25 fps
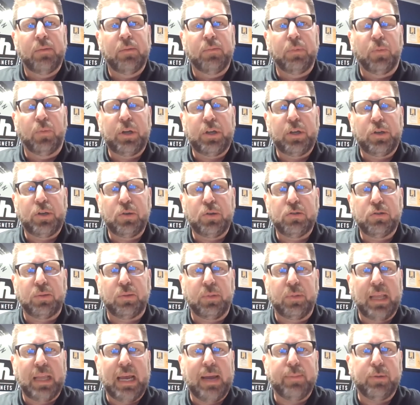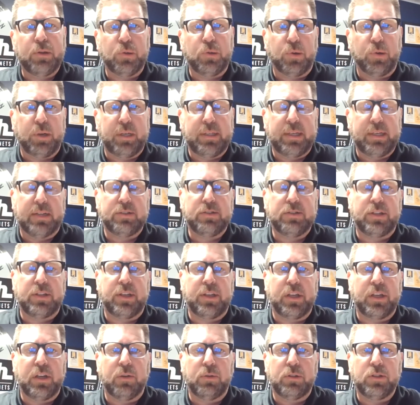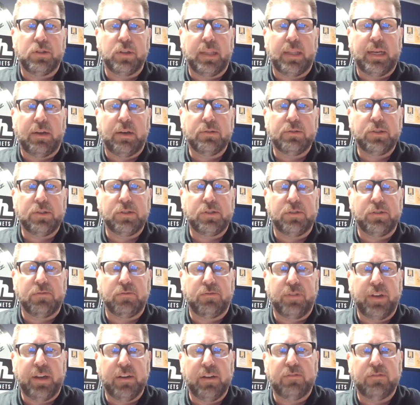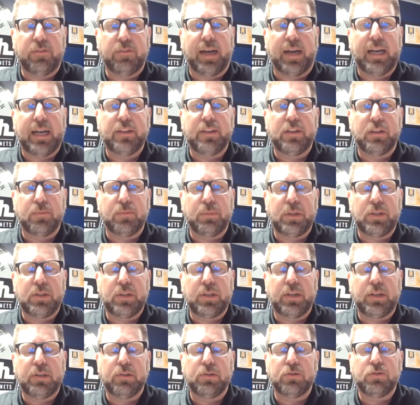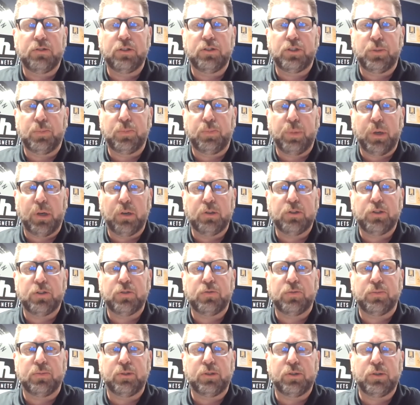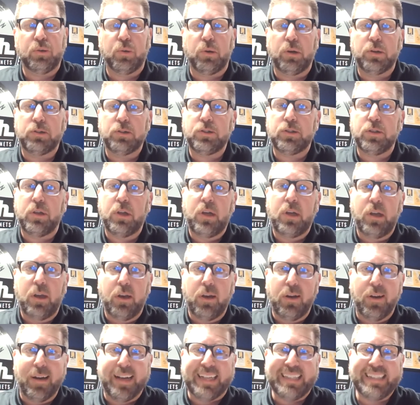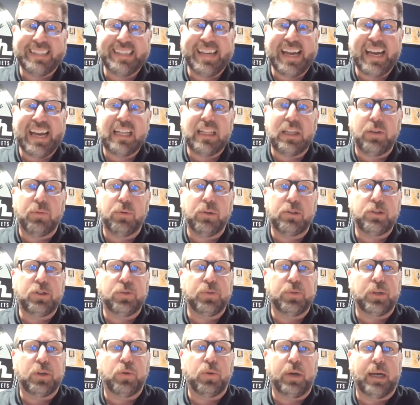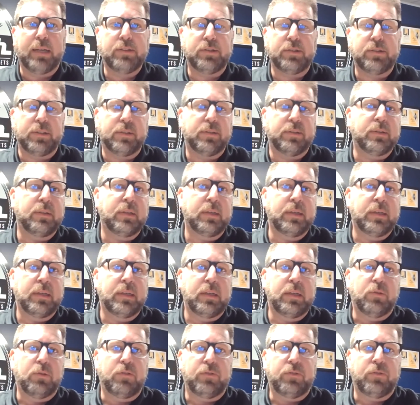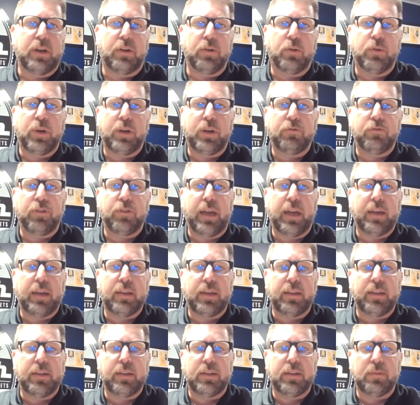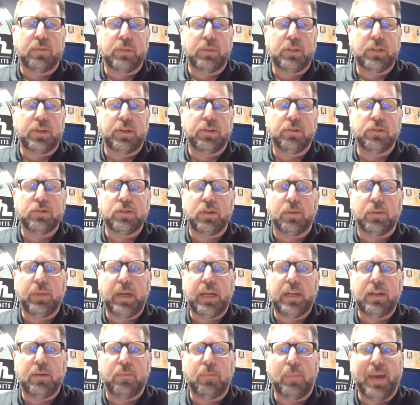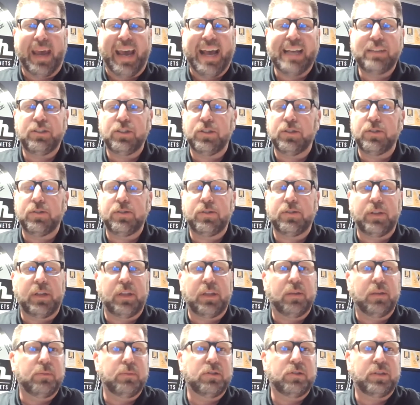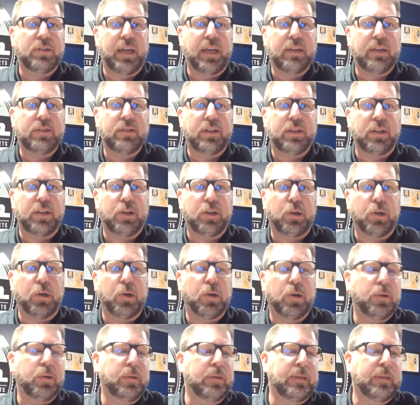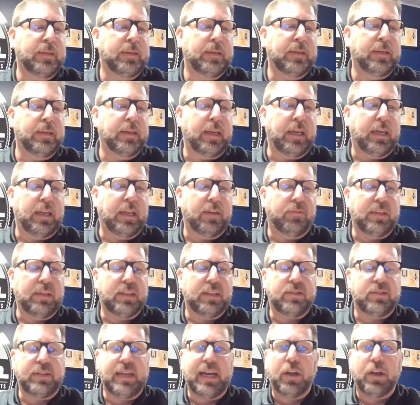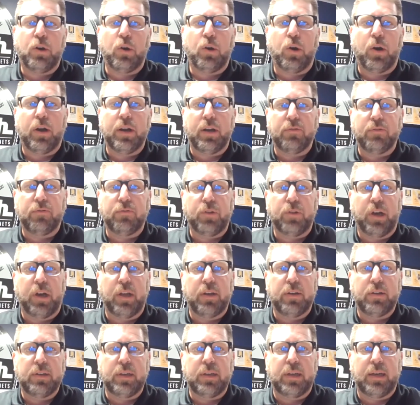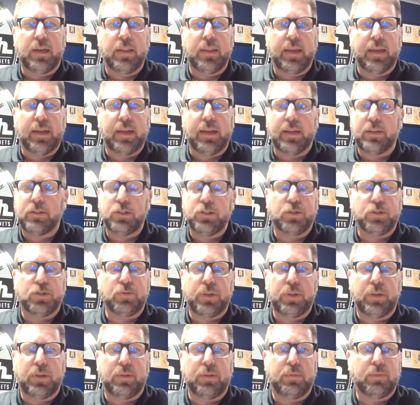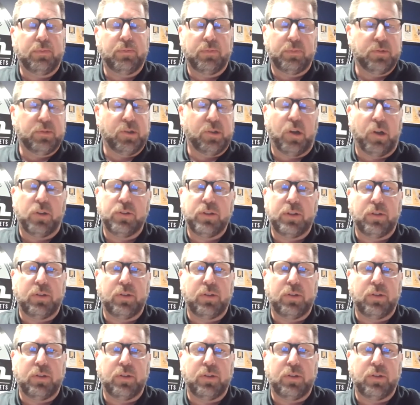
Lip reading: but we do some laboratory testing here, which allows us to verify that the materials that you purchase from Storage are exactly what you requested. We found, quite frankly, that the materials are made in batches and that mistakes can occur. And if that's not caught up front, that can just result